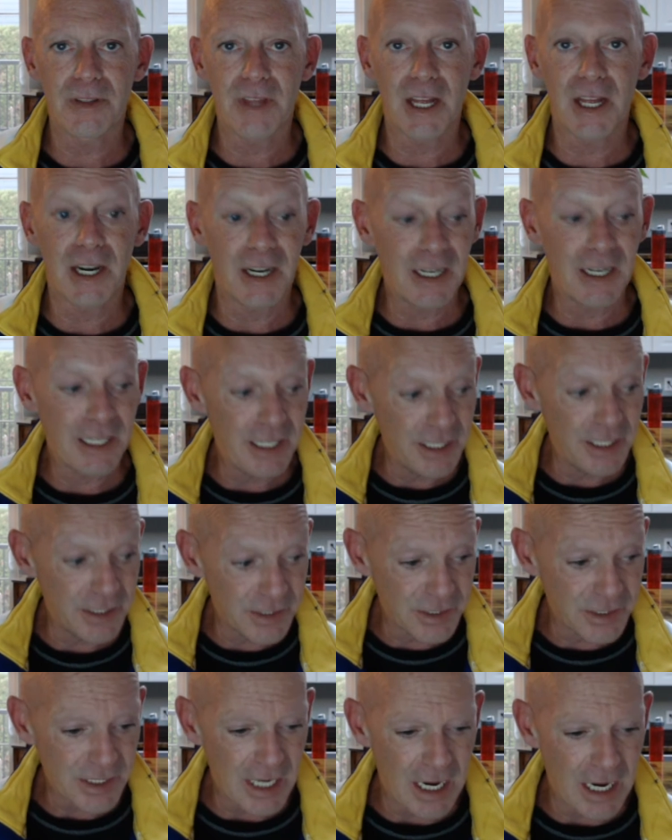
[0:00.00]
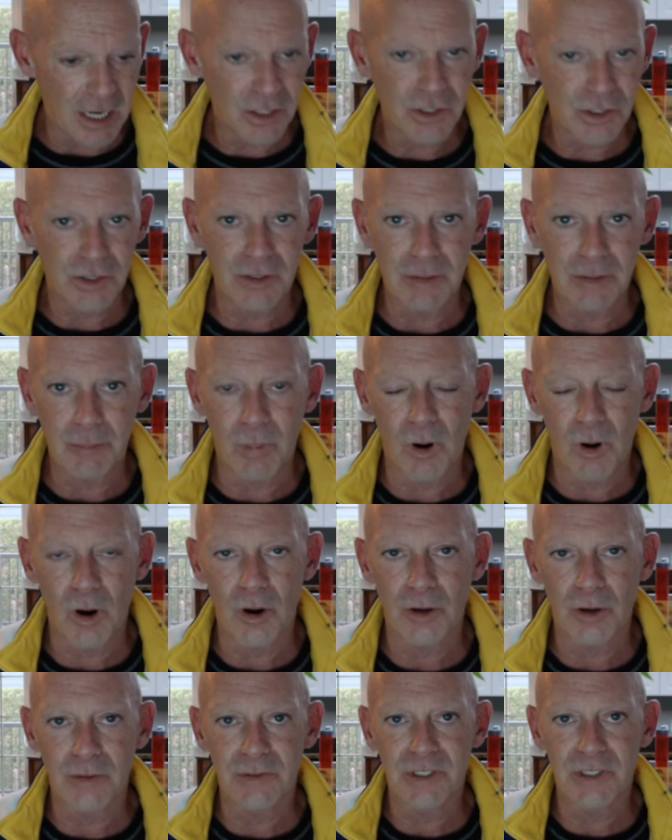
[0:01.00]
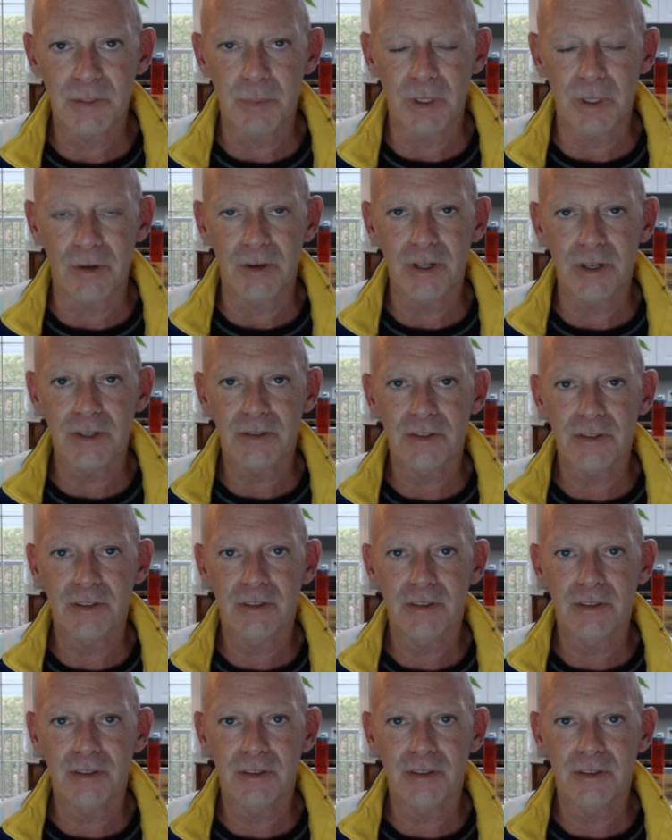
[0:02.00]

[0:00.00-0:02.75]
that it is actually part of spirit.